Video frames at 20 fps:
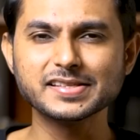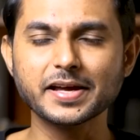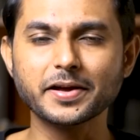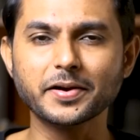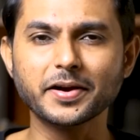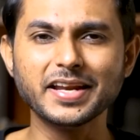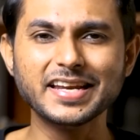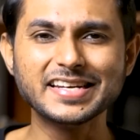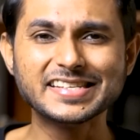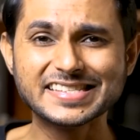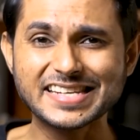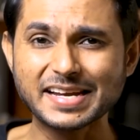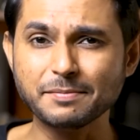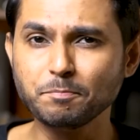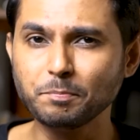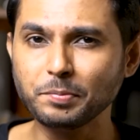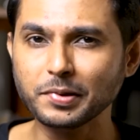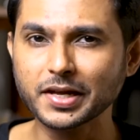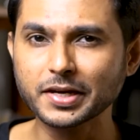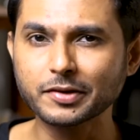there any
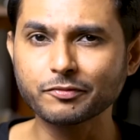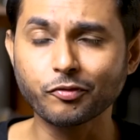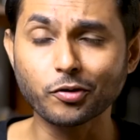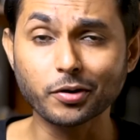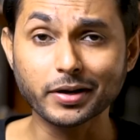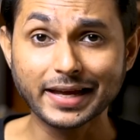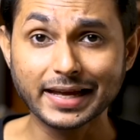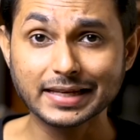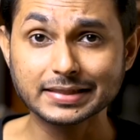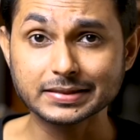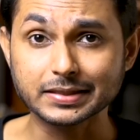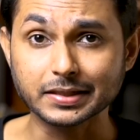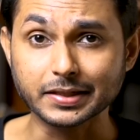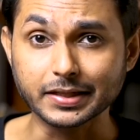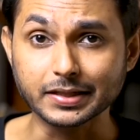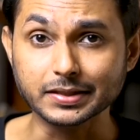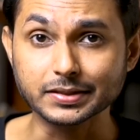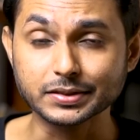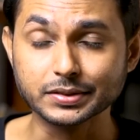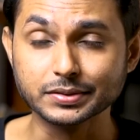template for case
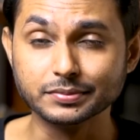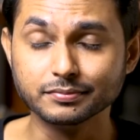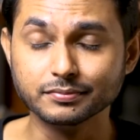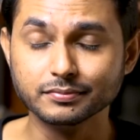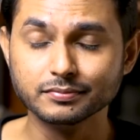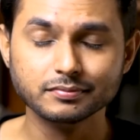studies?